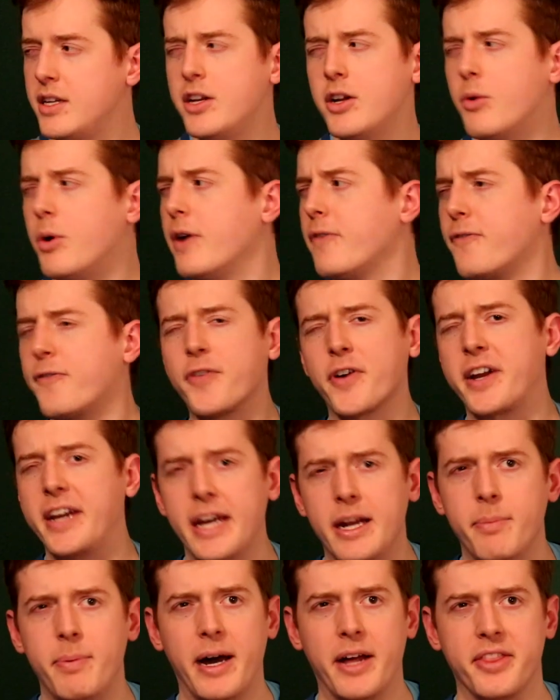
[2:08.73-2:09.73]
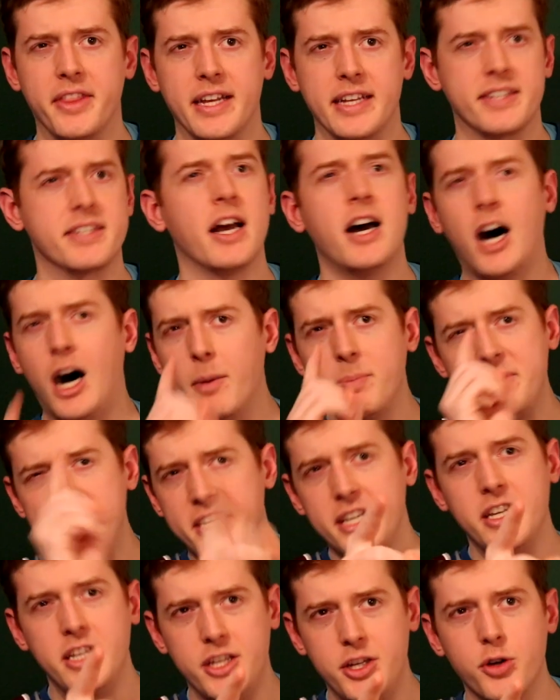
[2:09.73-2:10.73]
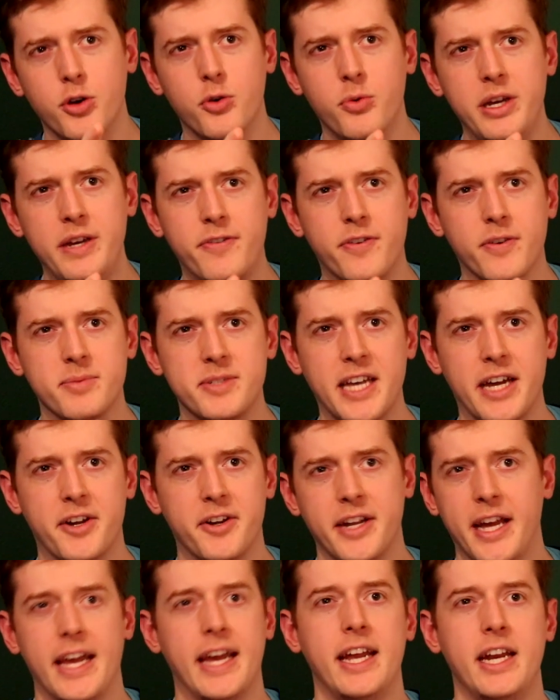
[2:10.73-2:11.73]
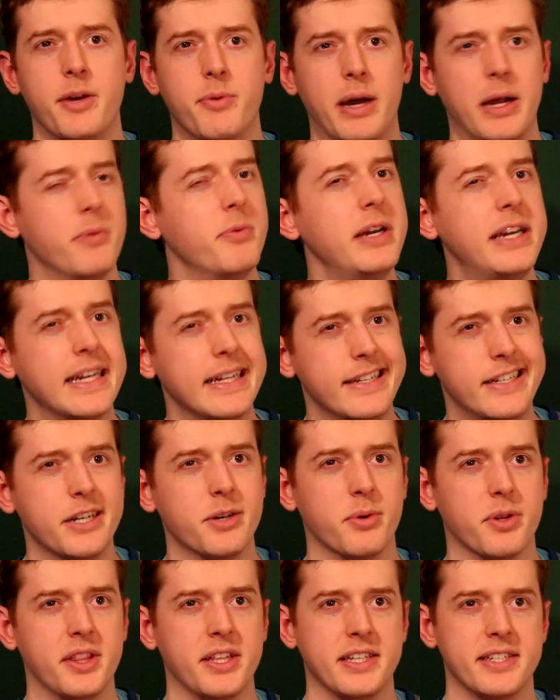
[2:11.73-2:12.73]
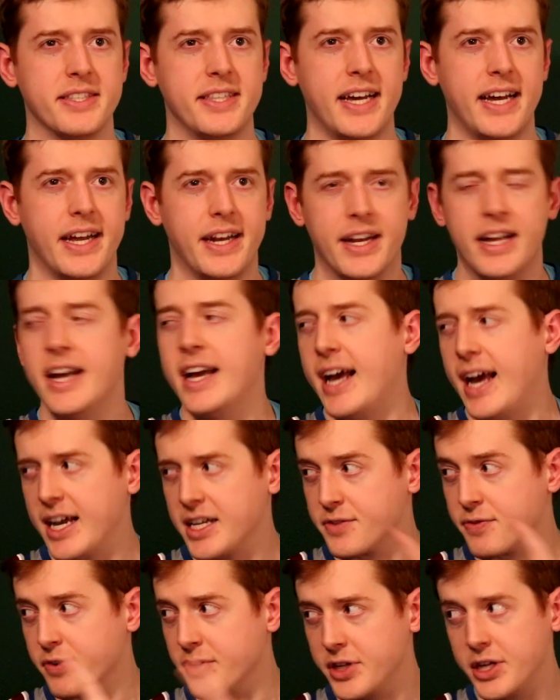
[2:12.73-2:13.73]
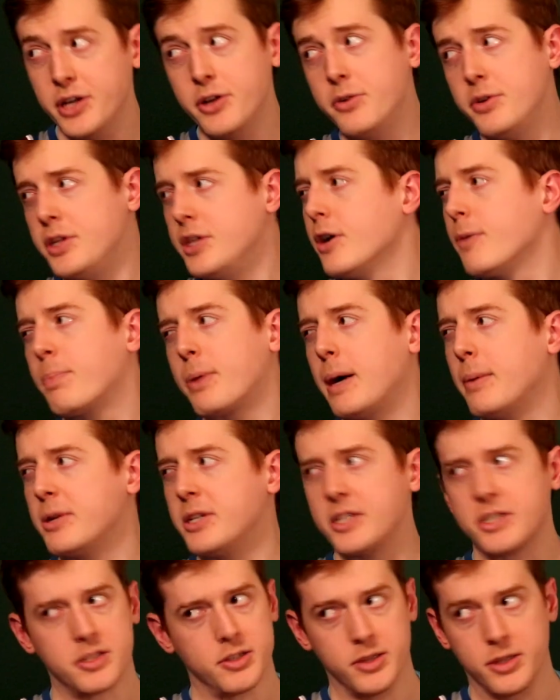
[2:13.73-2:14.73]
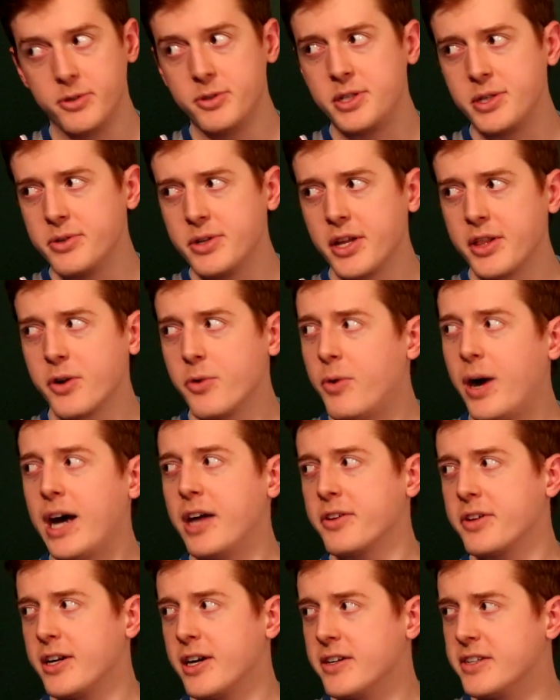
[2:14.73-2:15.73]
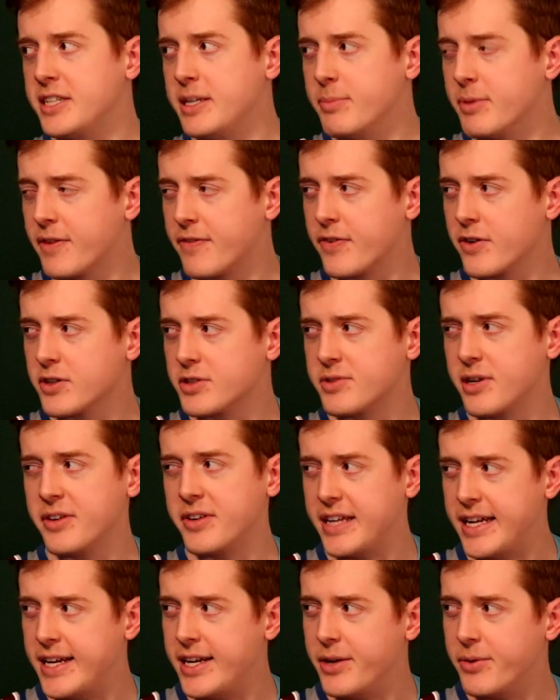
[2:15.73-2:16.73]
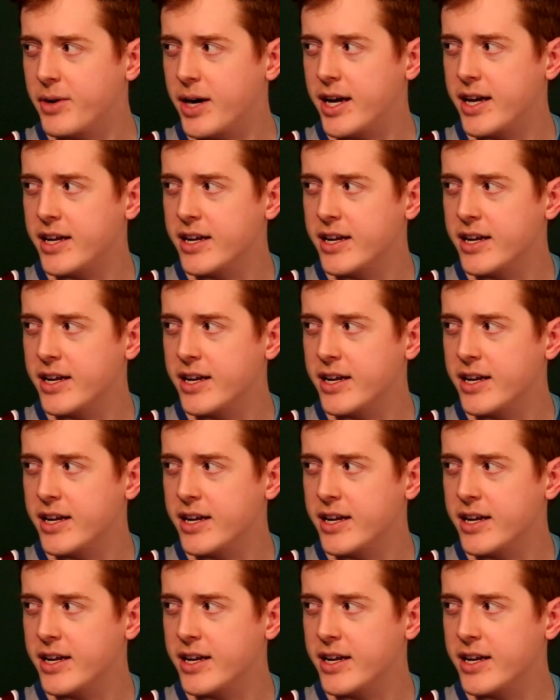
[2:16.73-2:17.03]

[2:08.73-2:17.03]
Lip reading: You know what? Forget about this. I'll be seeing you a week from Saturday anyway, and we can deal with this then. As for you, you'll probably just lose to another wildcard team in the first round anyway.